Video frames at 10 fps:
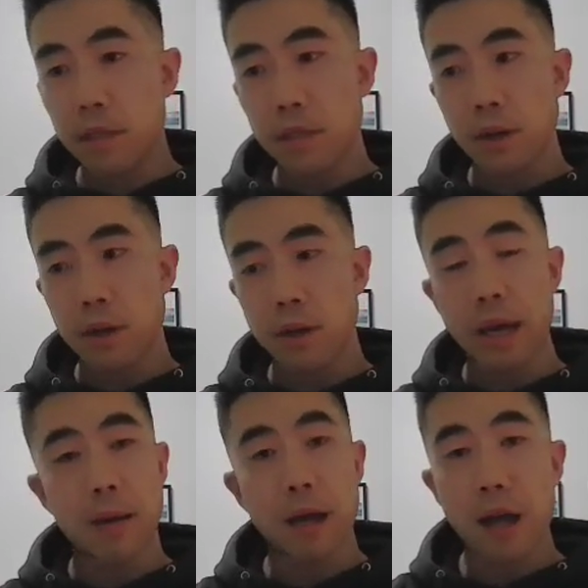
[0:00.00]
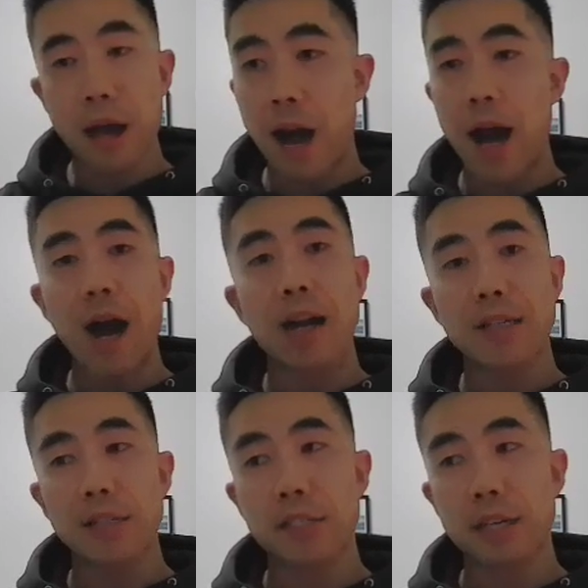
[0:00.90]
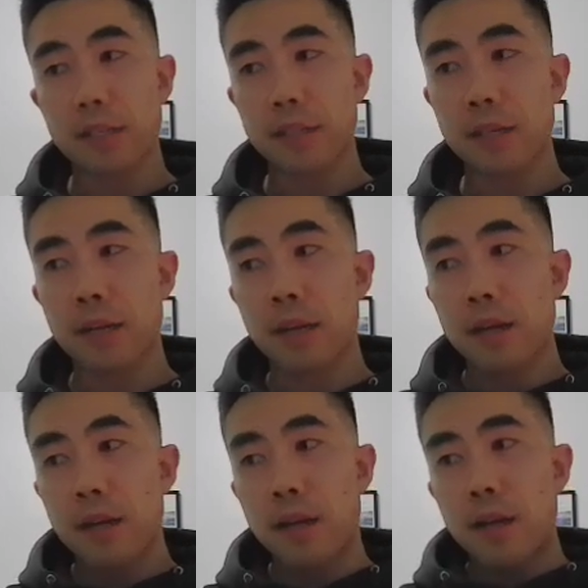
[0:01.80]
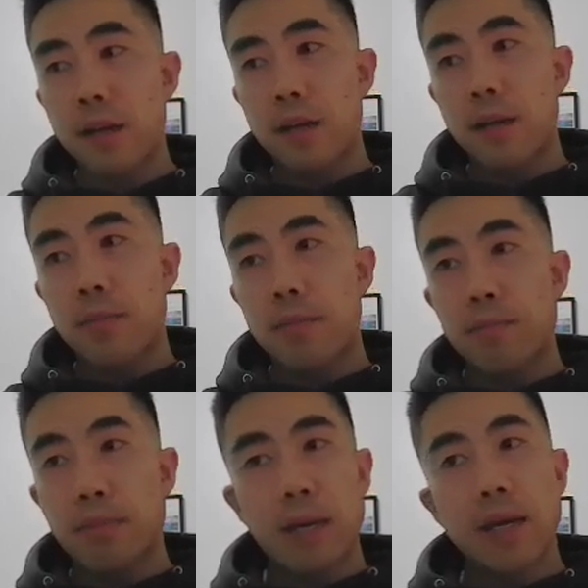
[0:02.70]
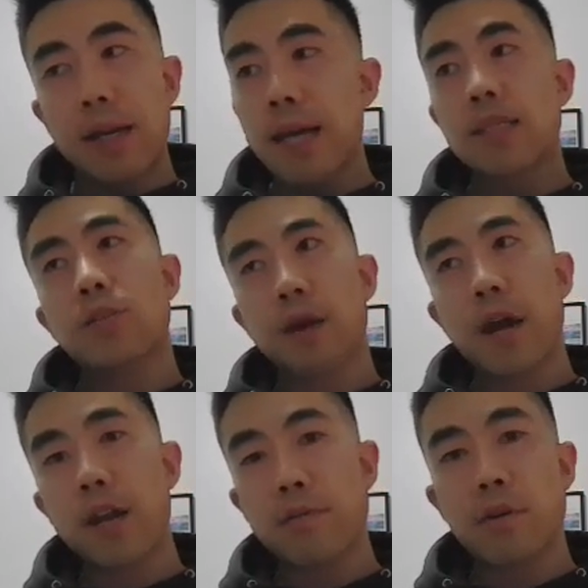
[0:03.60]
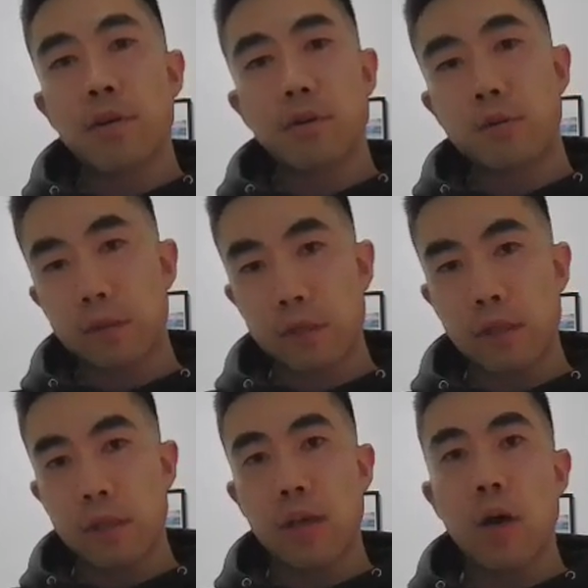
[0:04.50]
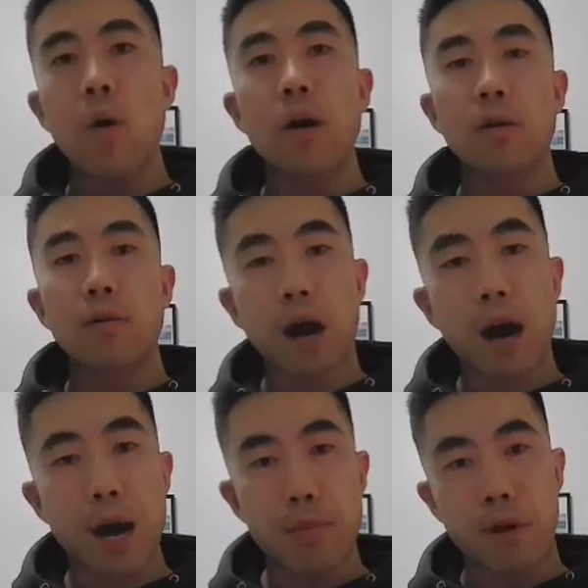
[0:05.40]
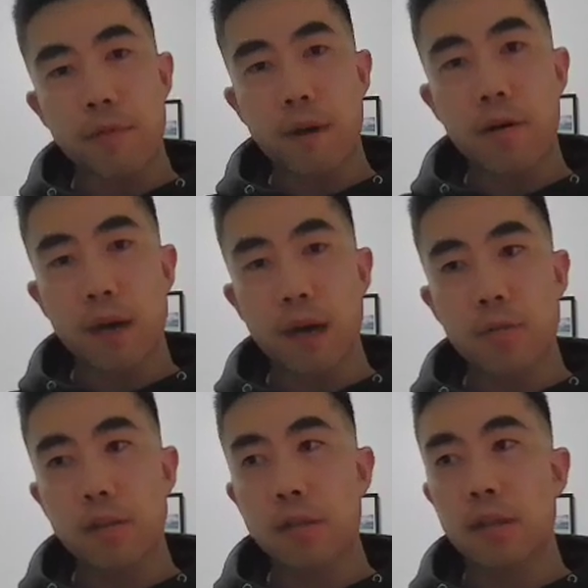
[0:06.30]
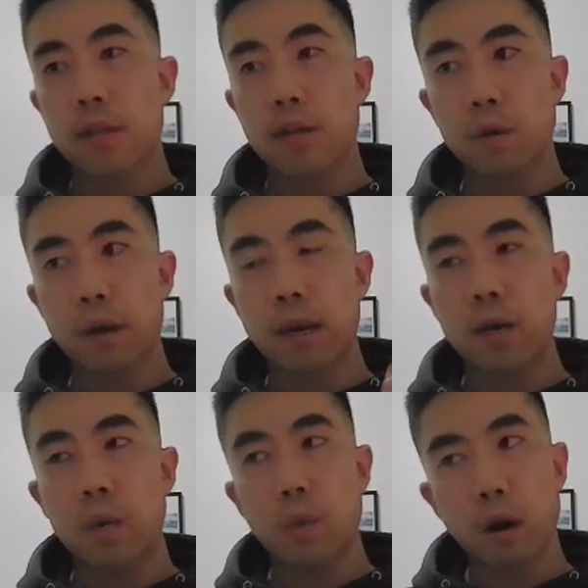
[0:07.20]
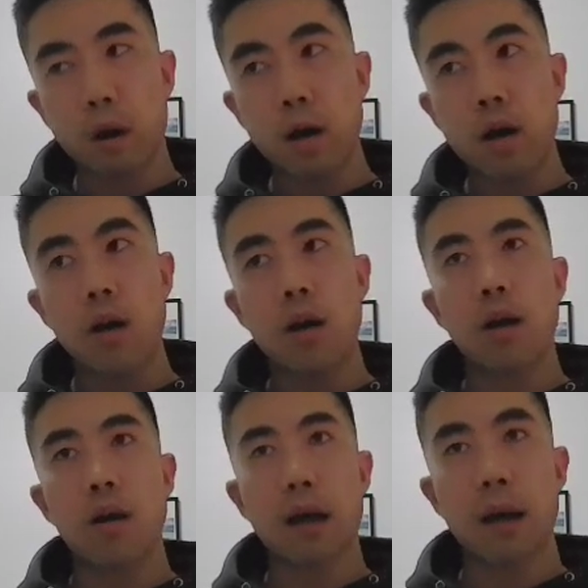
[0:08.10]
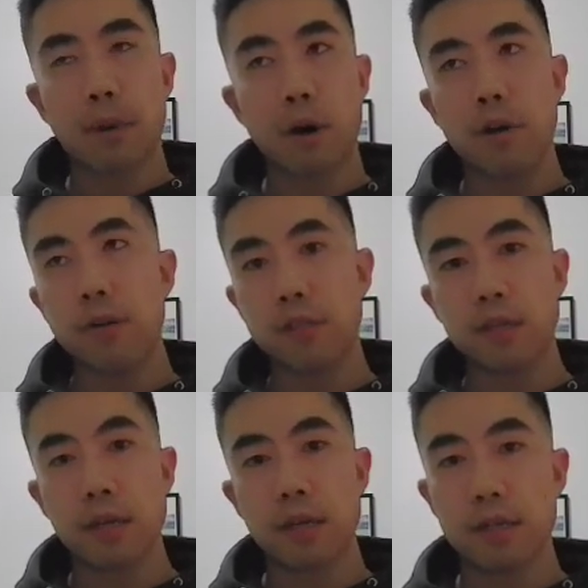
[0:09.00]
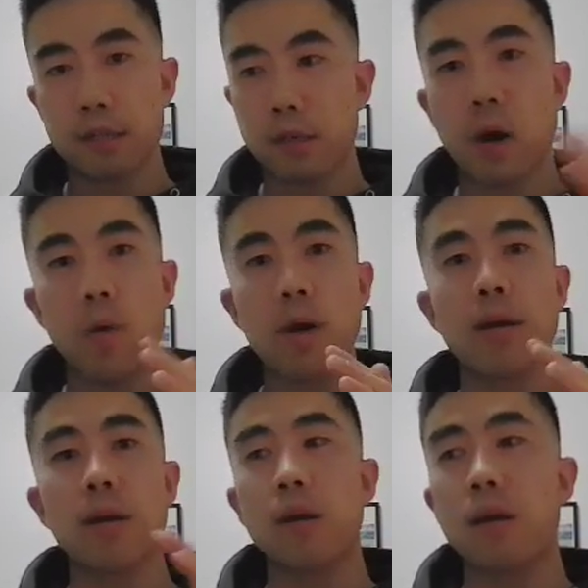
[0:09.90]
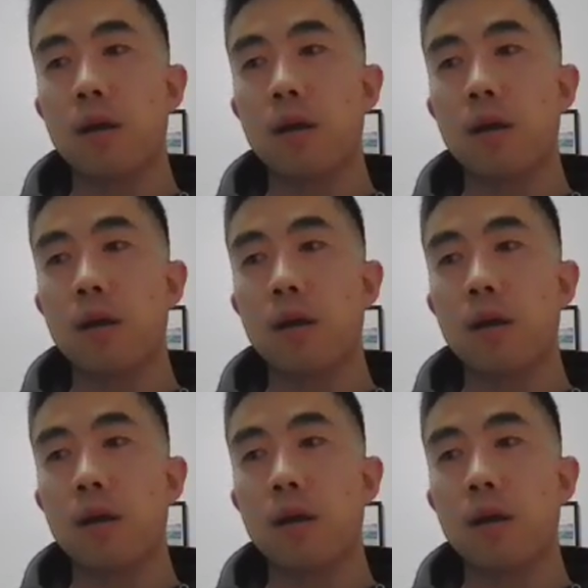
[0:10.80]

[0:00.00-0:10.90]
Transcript: So yeah, I highly suggest being less creative on hooks, going on high profile accounts, looking what post is going